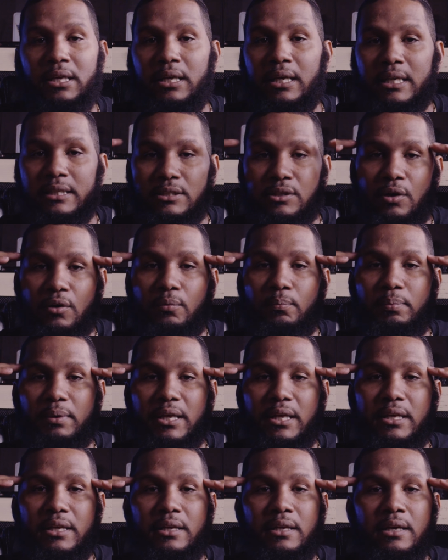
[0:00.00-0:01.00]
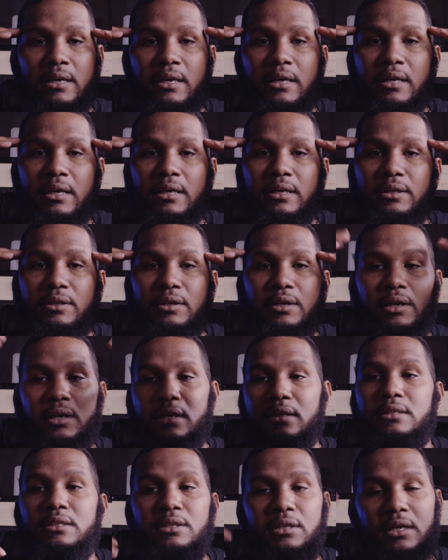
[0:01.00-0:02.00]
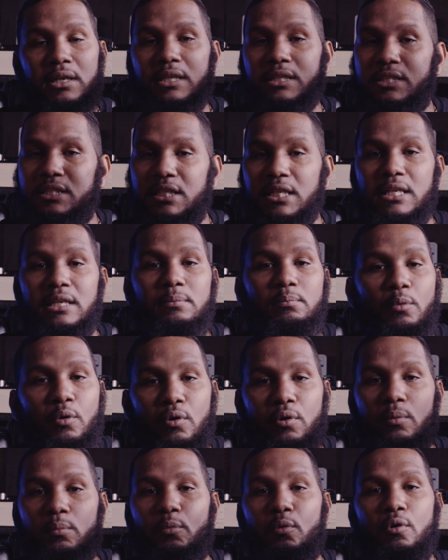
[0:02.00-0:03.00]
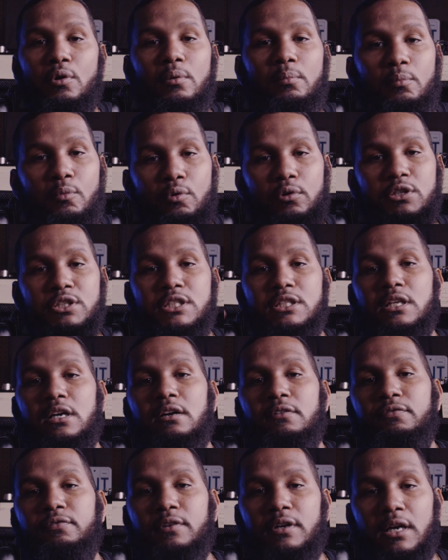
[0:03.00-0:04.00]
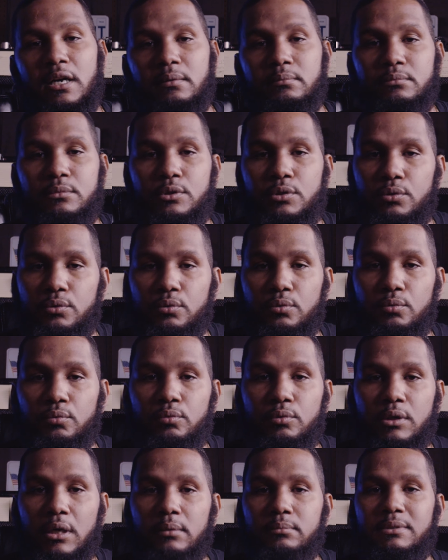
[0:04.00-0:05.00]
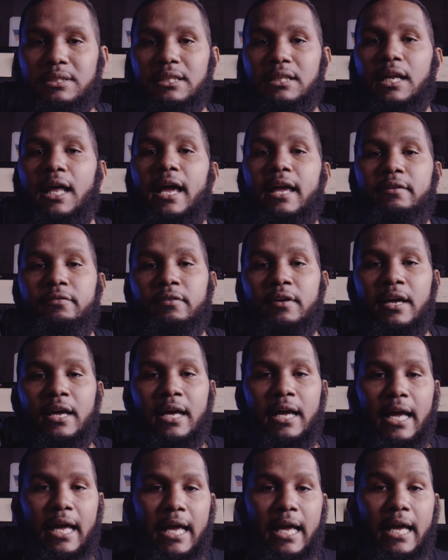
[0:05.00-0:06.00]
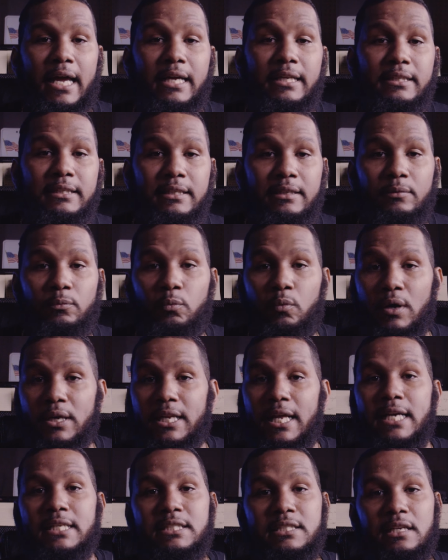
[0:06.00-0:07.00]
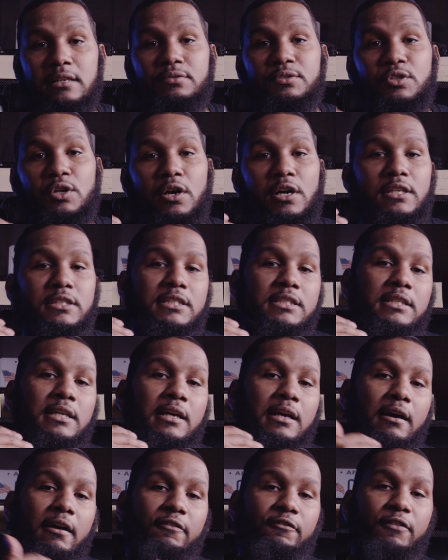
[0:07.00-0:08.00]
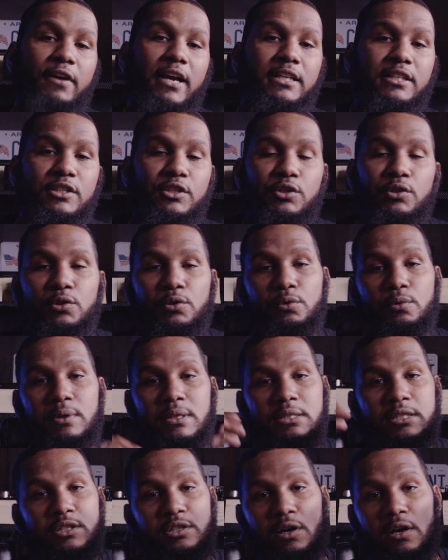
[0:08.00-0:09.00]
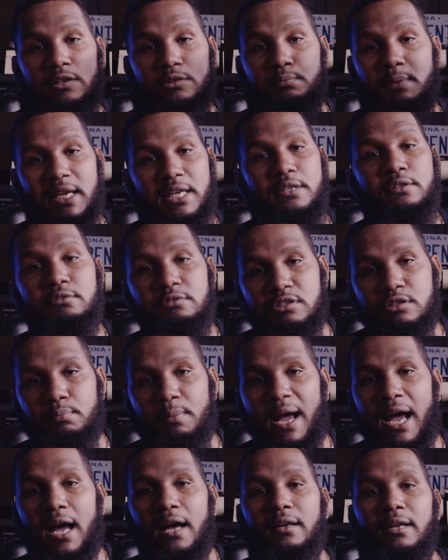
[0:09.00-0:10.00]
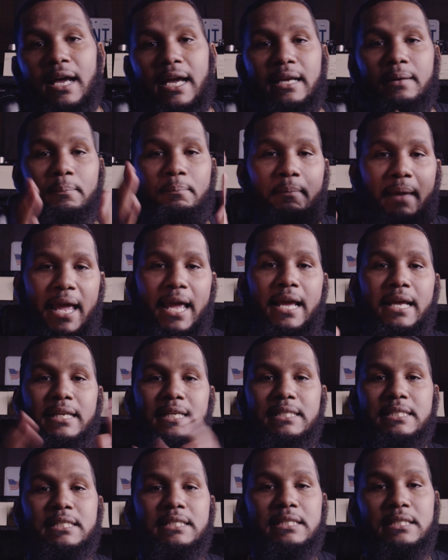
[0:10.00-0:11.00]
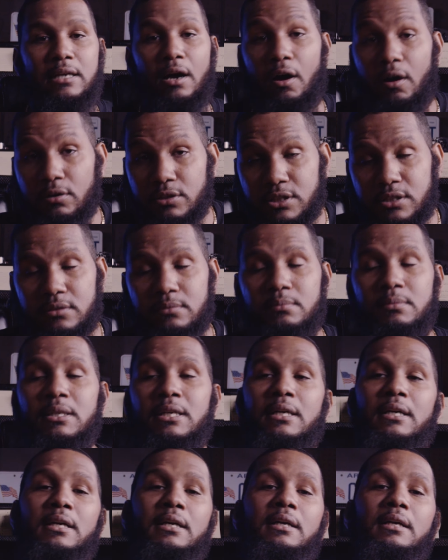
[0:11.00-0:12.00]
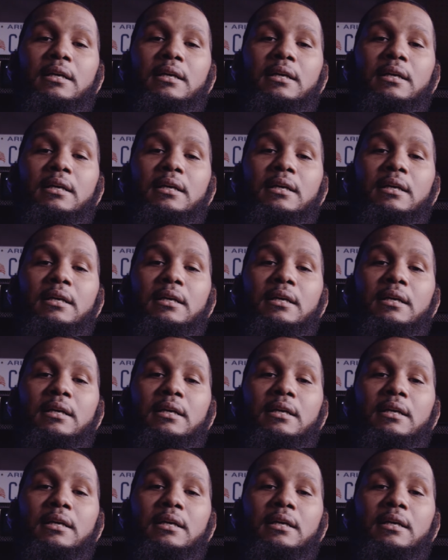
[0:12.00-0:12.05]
it's gonna be, you're gonna see more and more stuff come to life. And when that stuff starts affecting you and starts making you smile, like, man, this is awesome,